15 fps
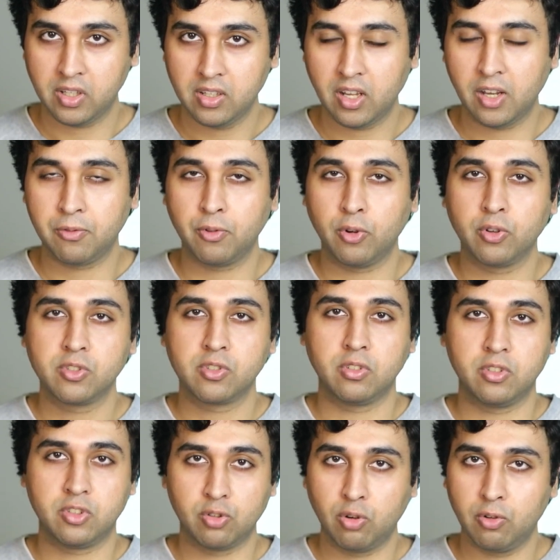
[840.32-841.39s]
and focus on
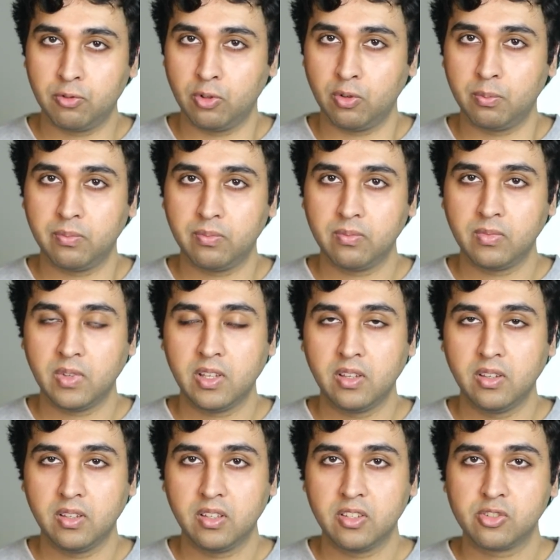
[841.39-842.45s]
short form.
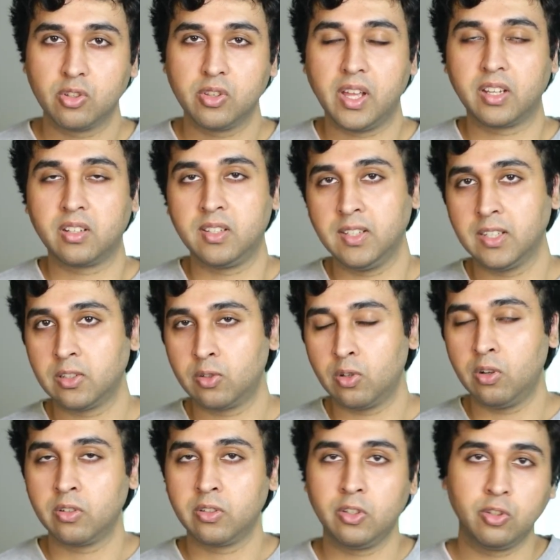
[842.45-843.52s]
So like
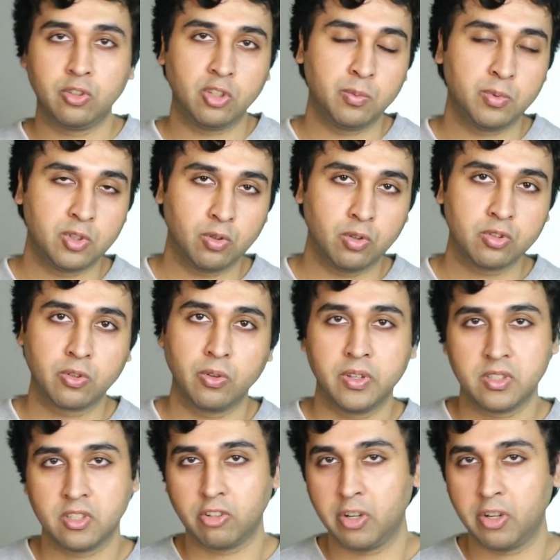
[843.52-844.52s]
TikTok, YouTube Shorts, or Instagram